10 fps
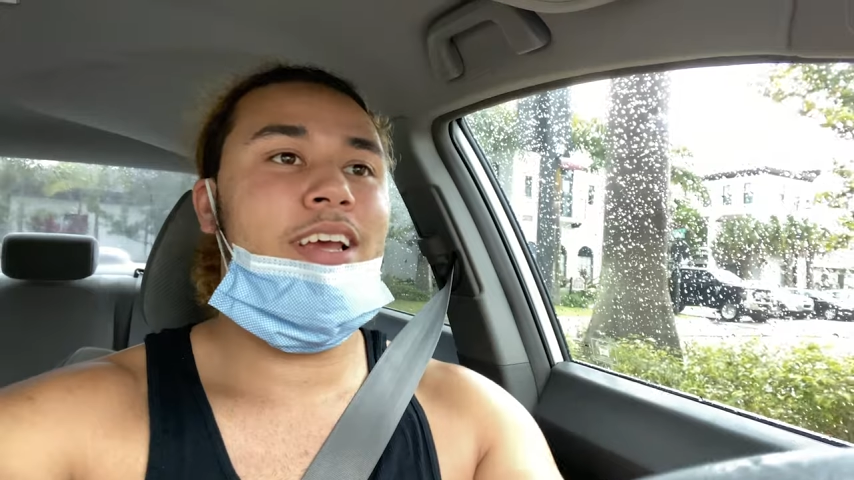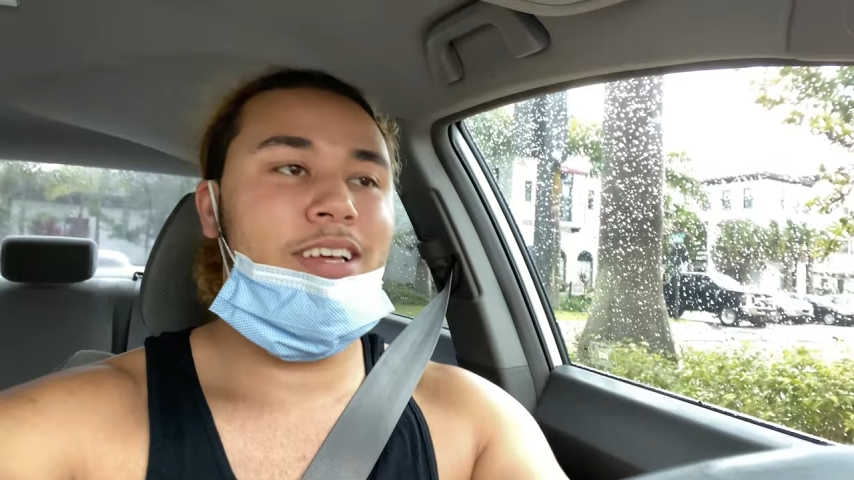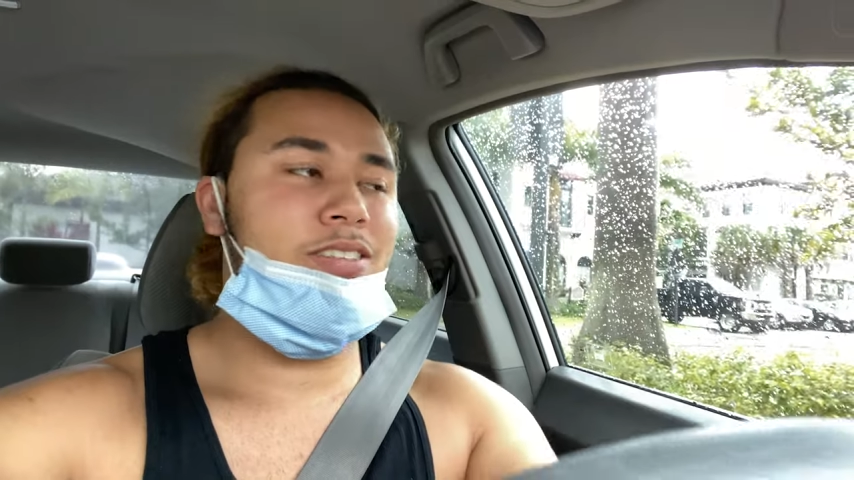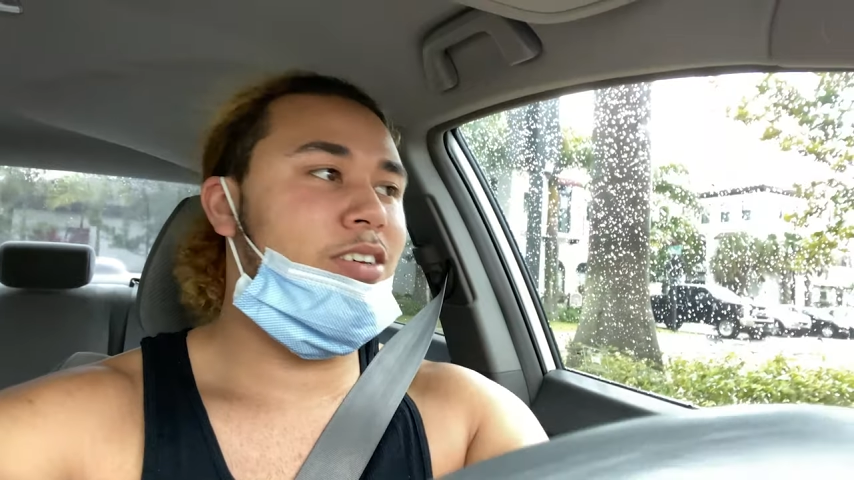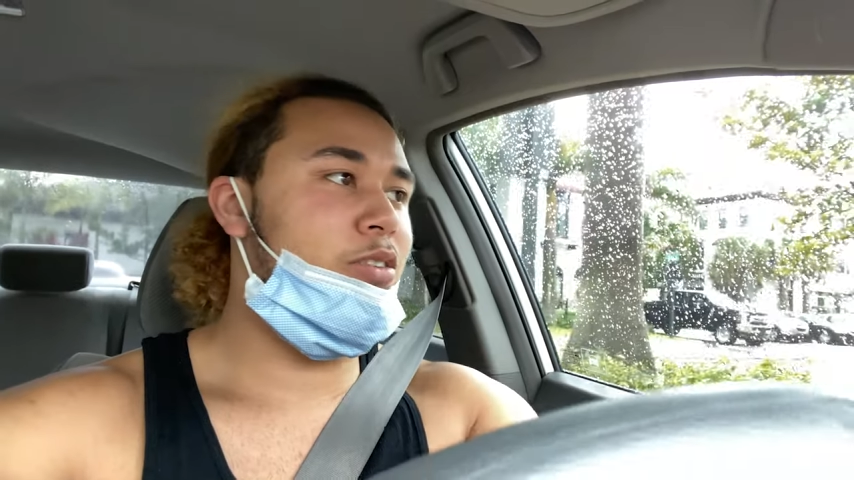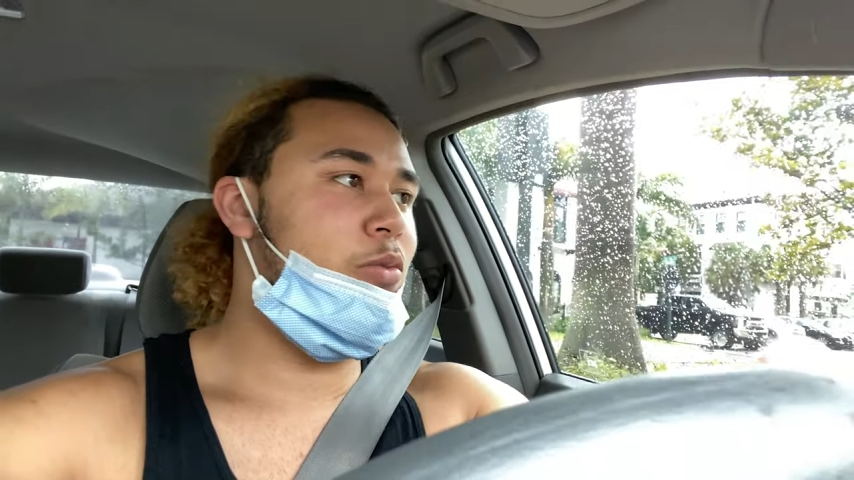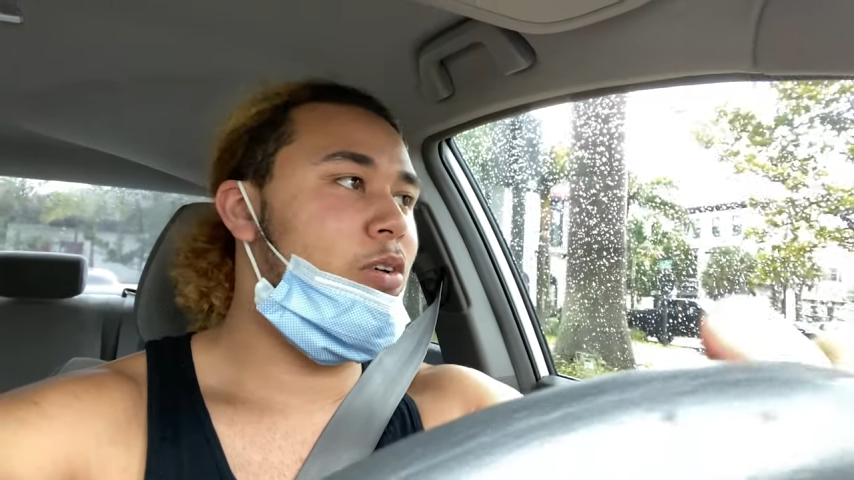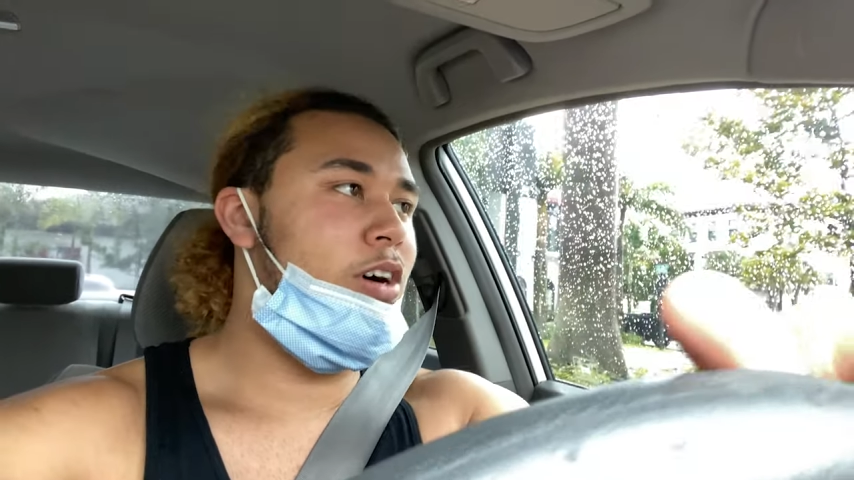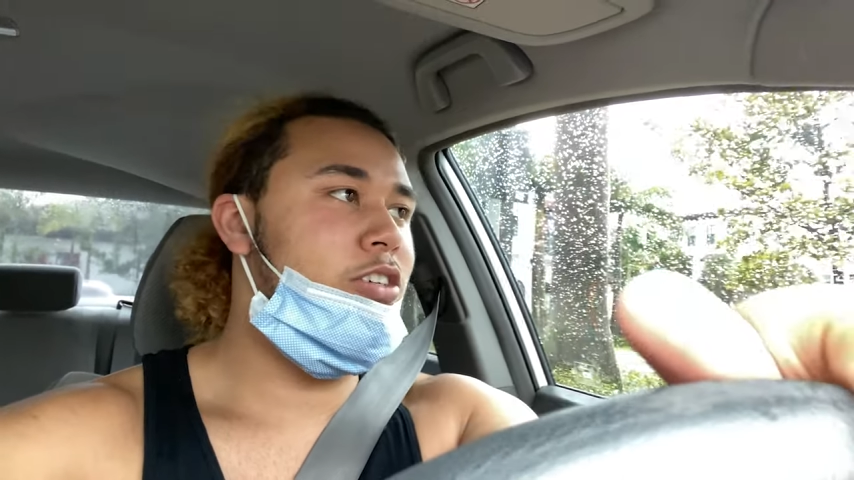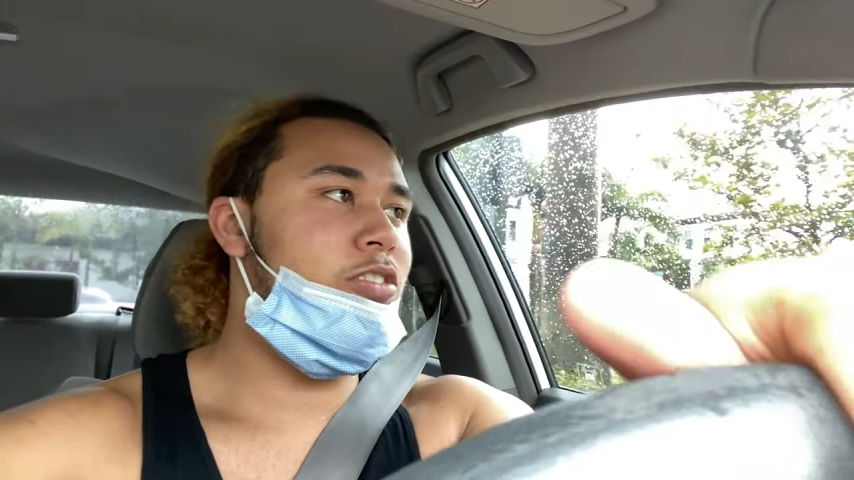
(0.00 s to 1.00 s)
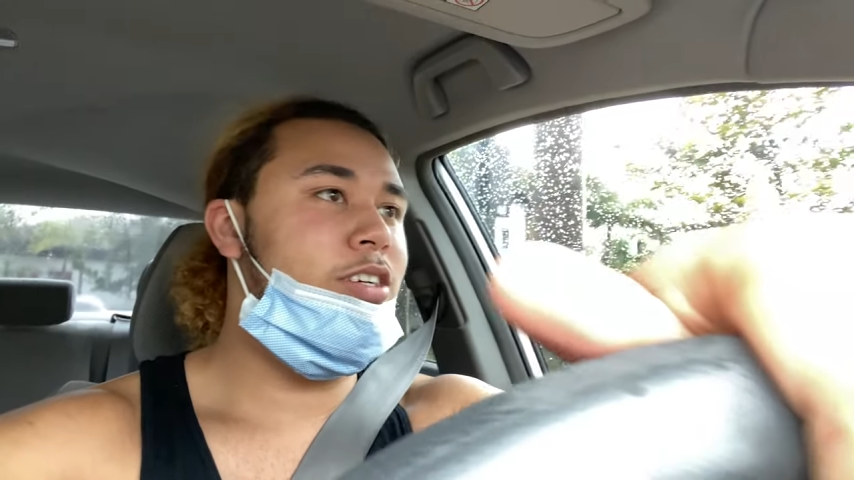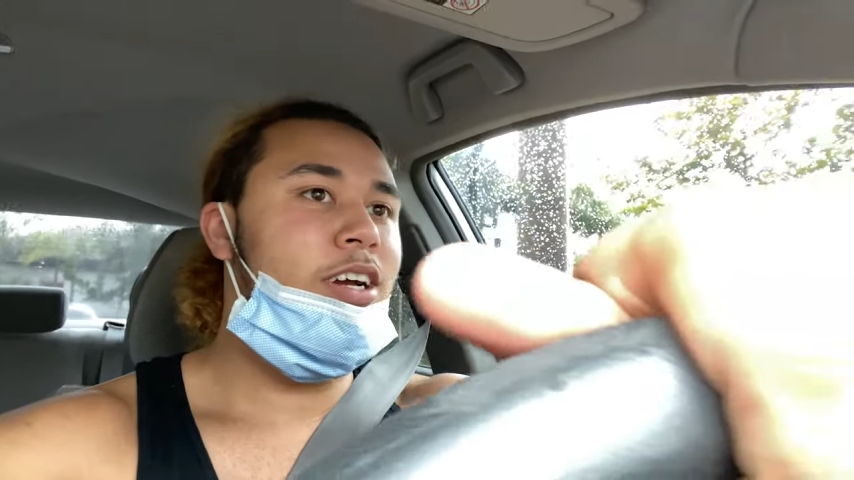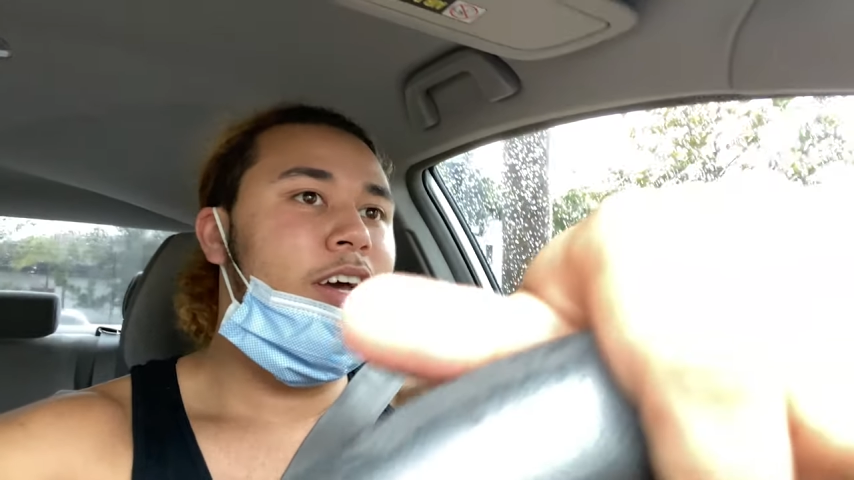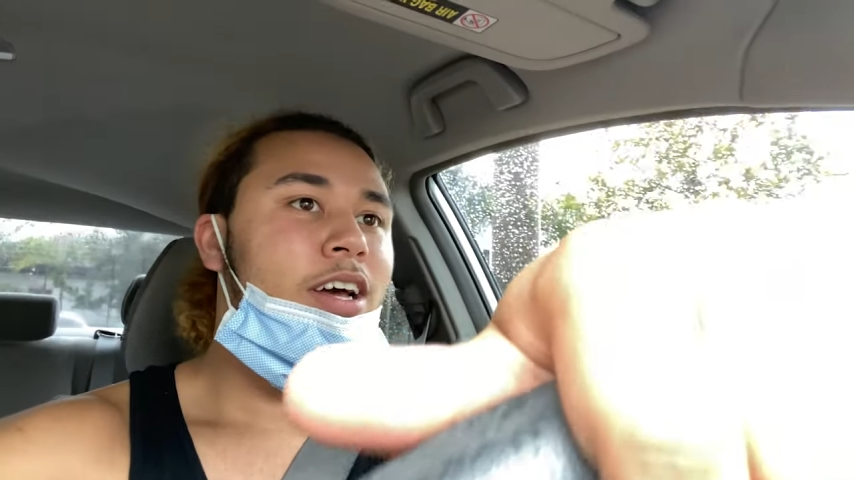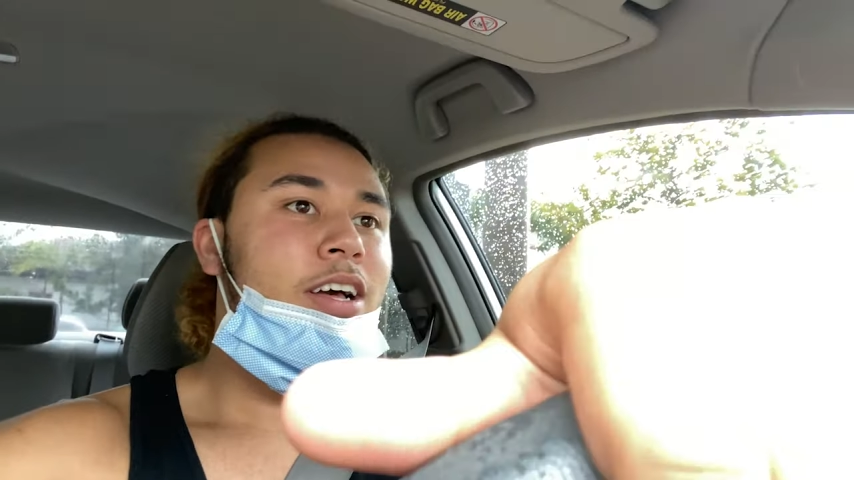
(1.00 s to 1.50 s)

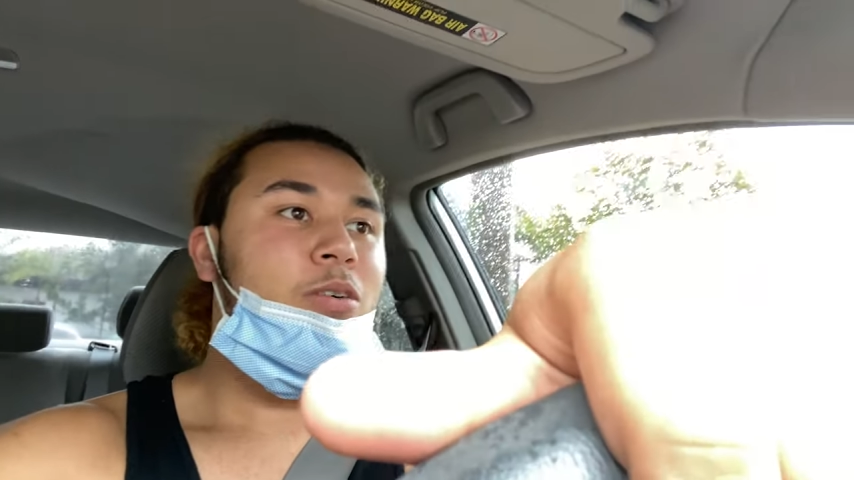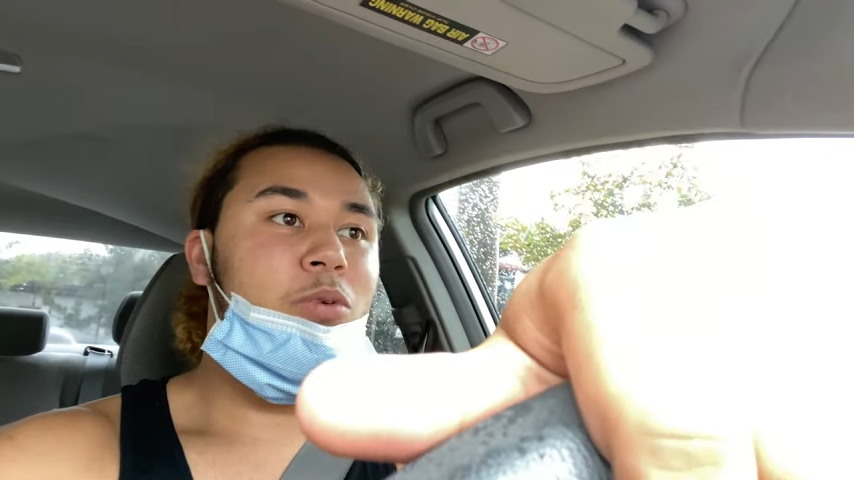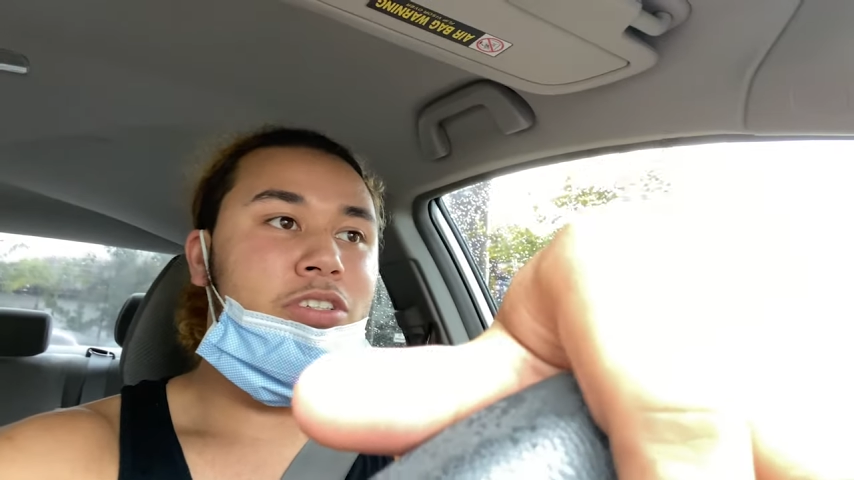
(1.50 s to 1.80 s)
a6400,